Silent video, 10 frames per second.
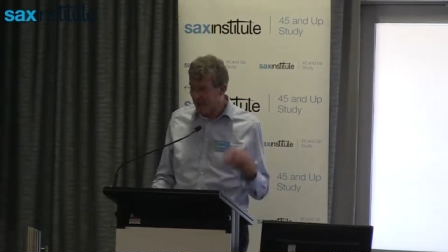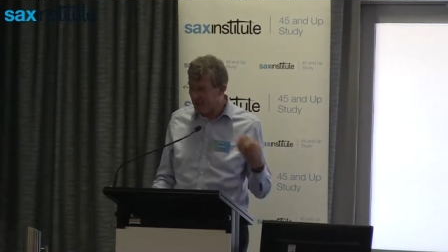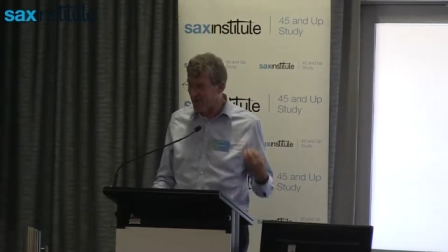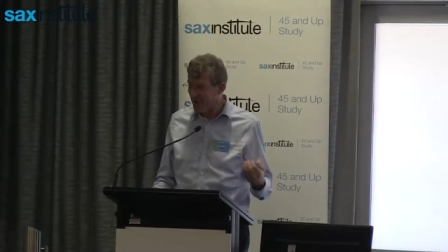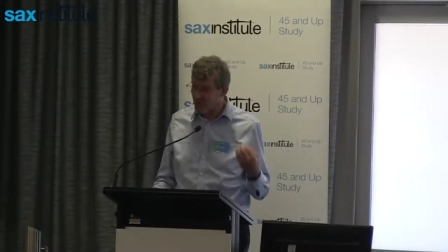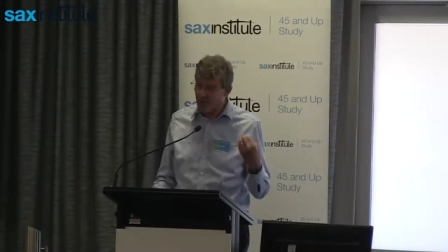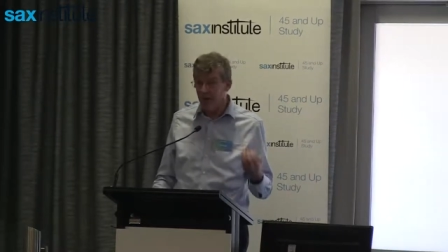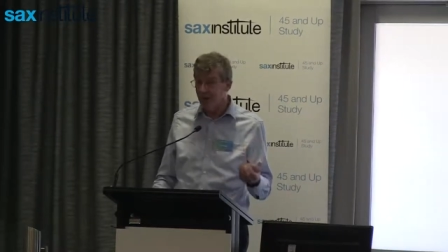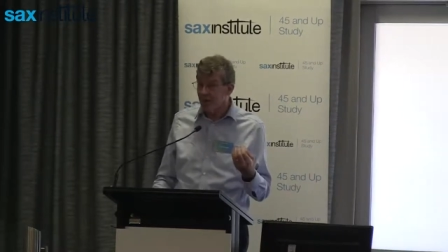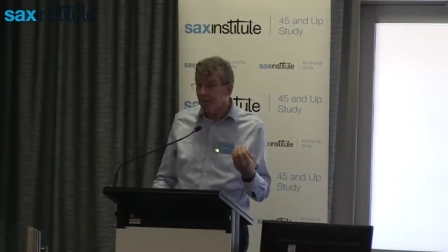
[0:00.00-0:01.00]
It's
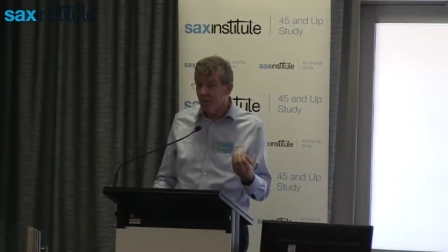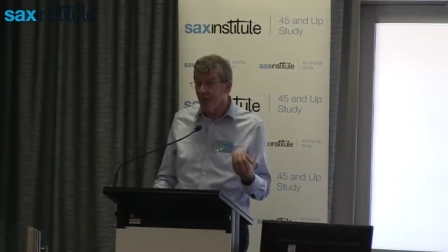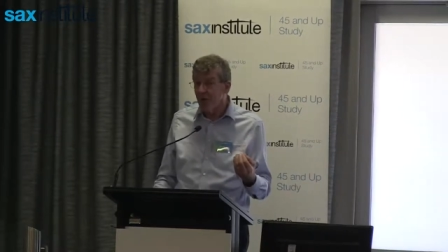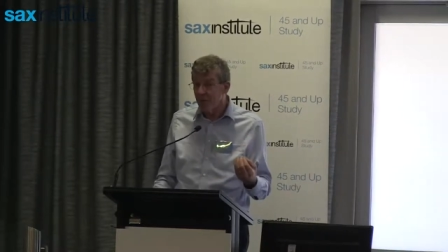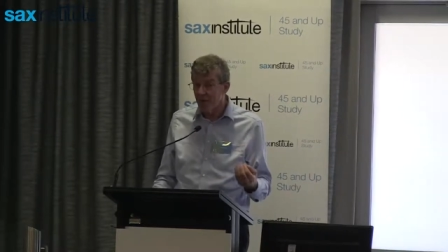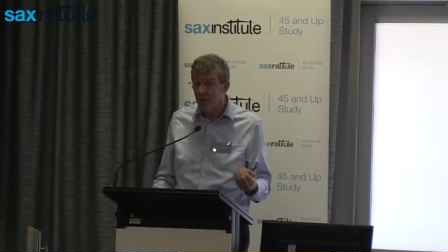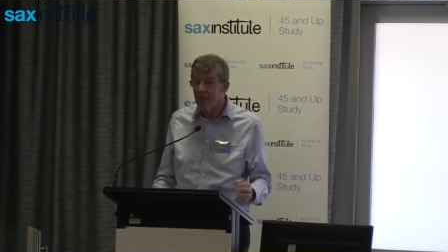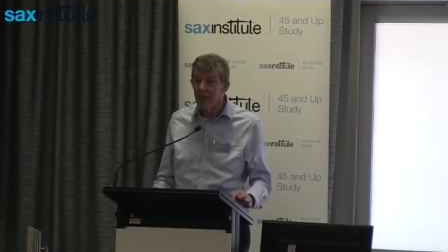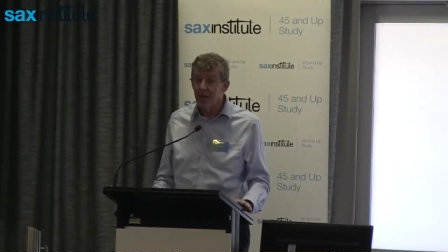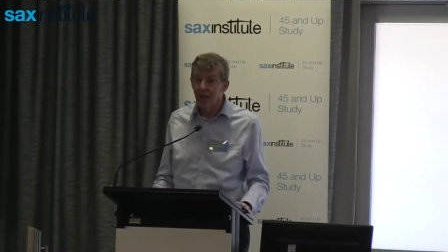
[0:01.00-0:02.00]
destructive therapy
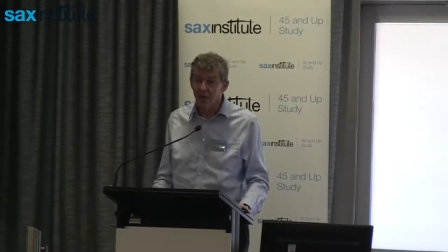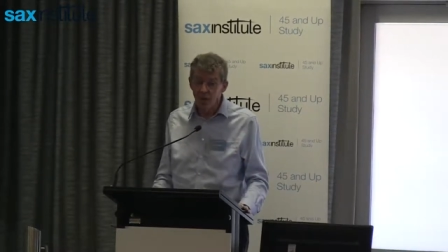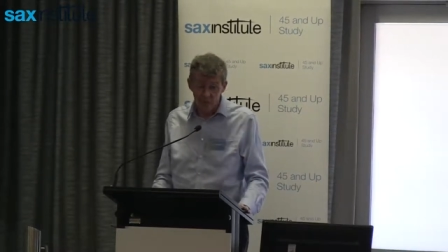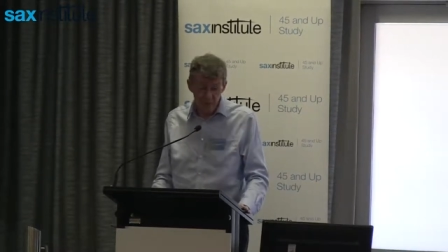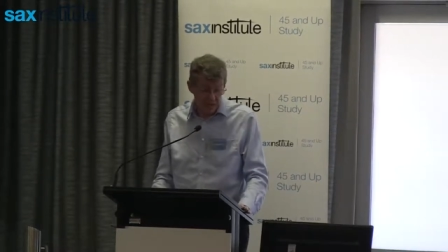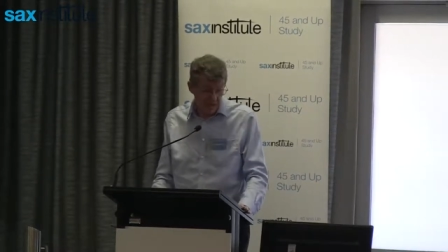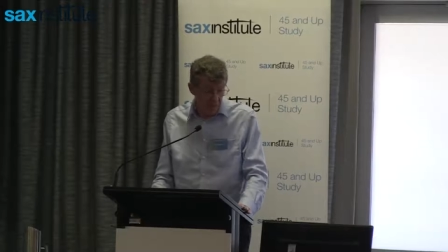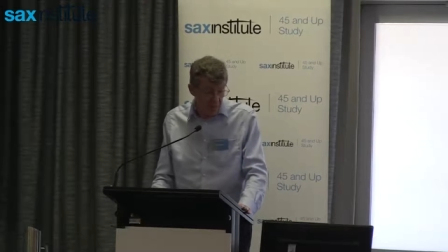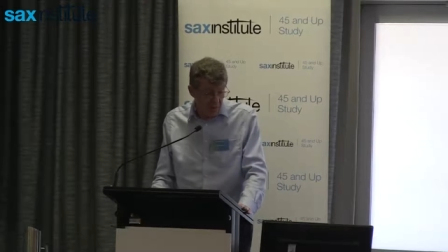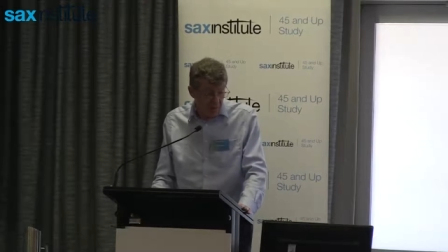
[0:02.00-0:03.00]
and not
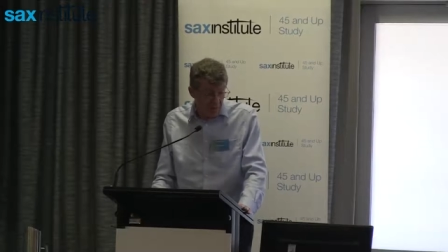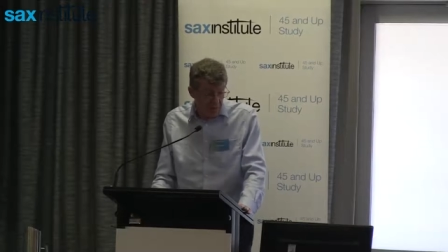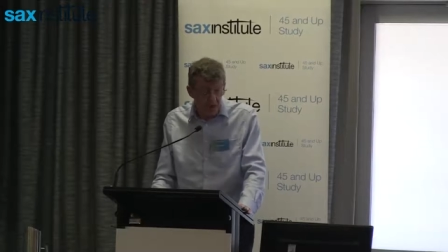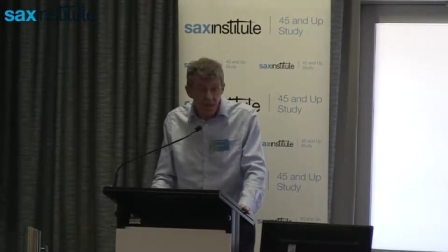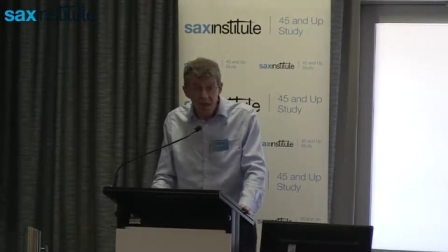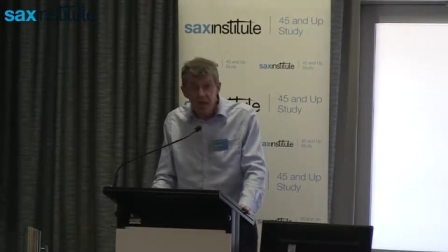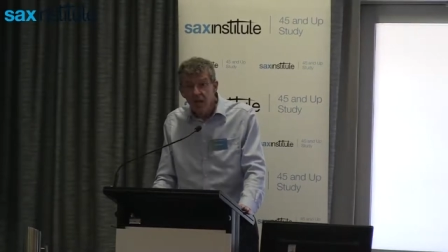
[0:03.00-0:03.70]
particularly pleasant